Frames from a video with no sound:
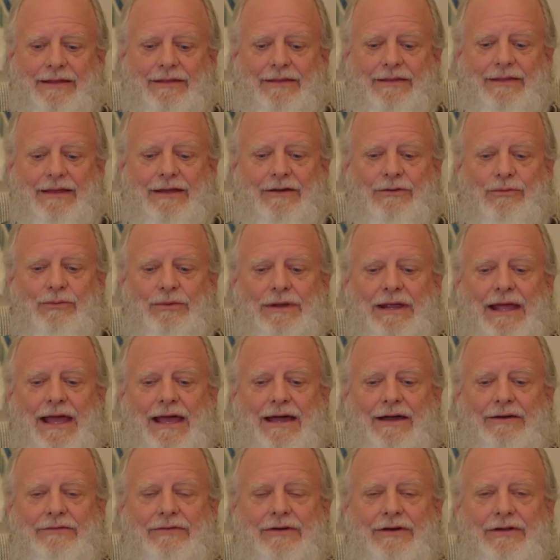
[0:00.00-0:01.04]
then we
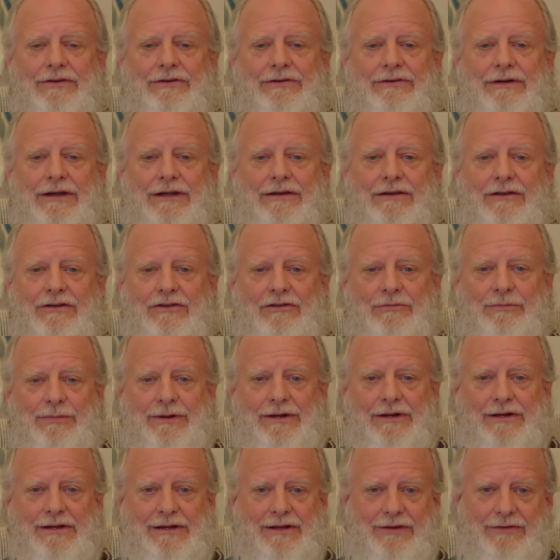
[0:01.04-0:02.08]
have a direct
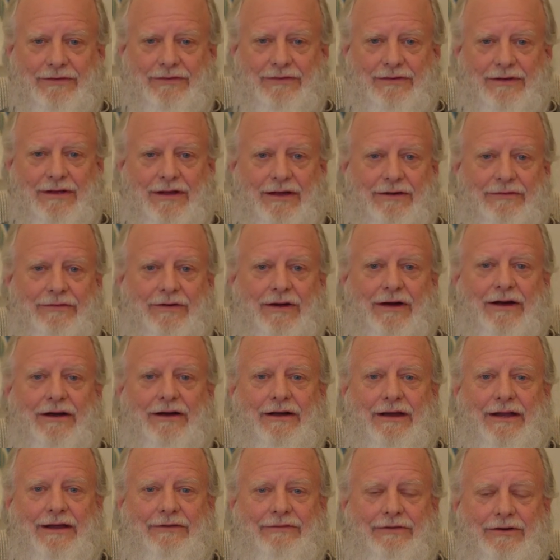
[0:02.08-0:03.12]
experience of
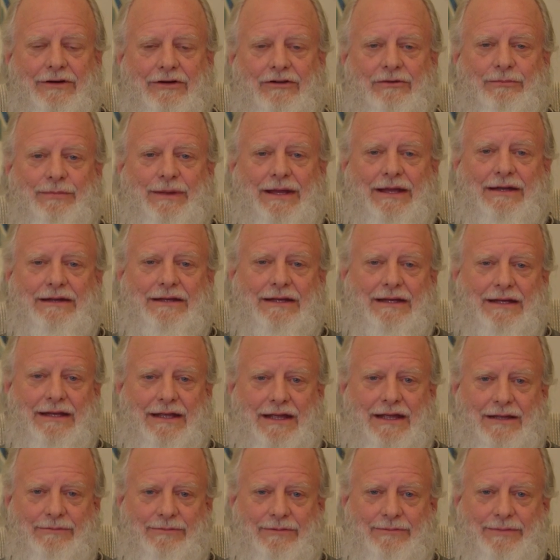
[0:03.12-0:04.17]
our ever-expanding
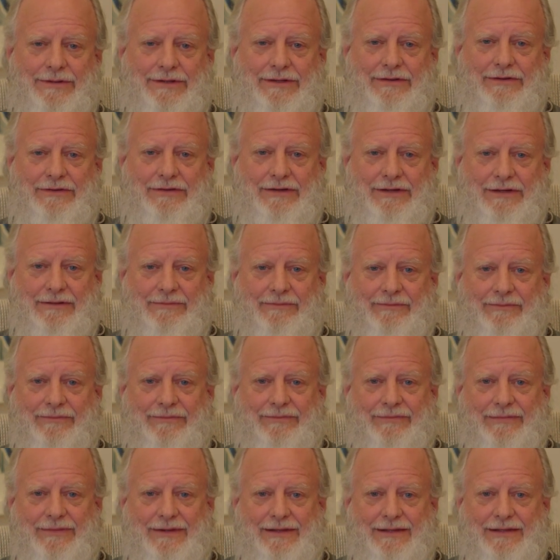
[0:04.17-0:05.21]
capability.
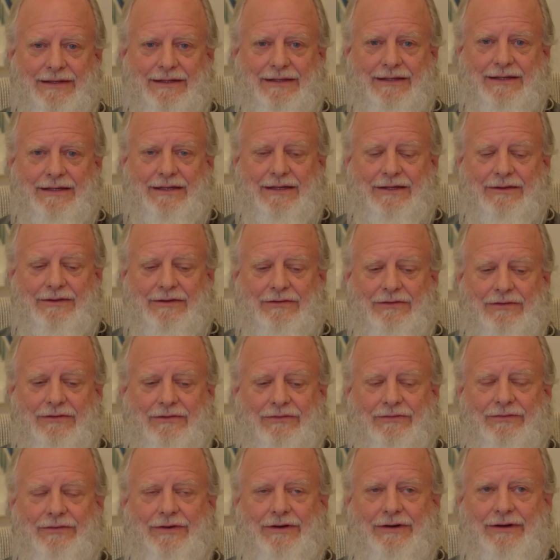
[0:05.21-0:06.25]
And this is
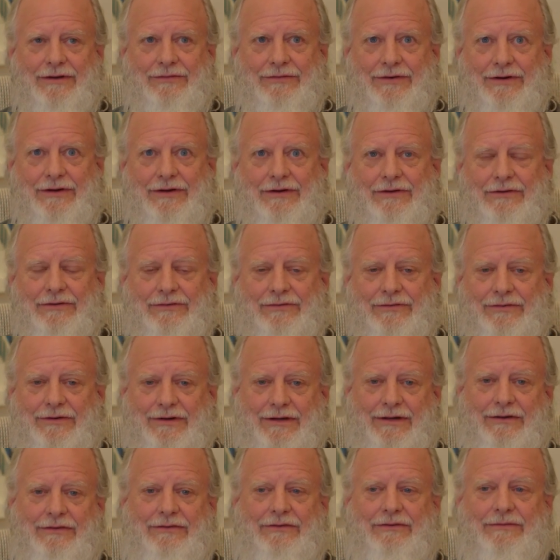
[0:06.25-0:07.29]
very, very good for
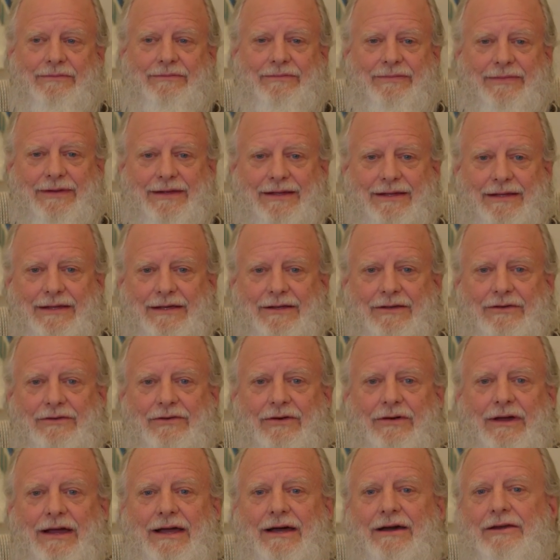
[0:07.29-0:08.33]
us.
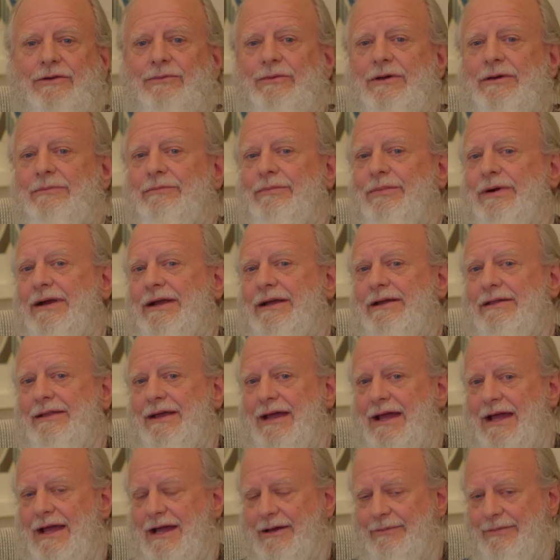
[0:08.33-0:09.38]
So how do we break the
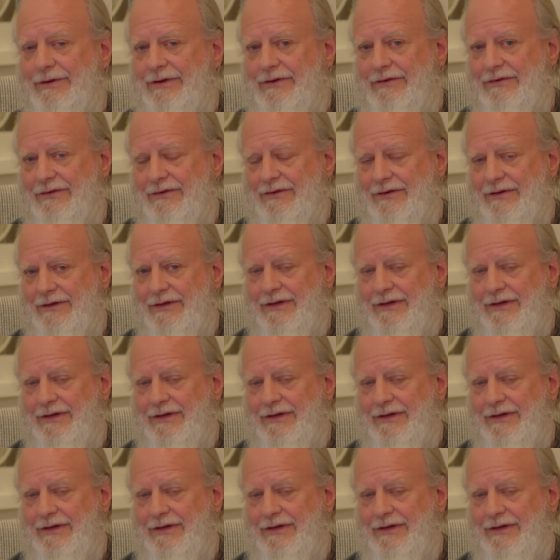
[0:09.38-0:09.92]
habit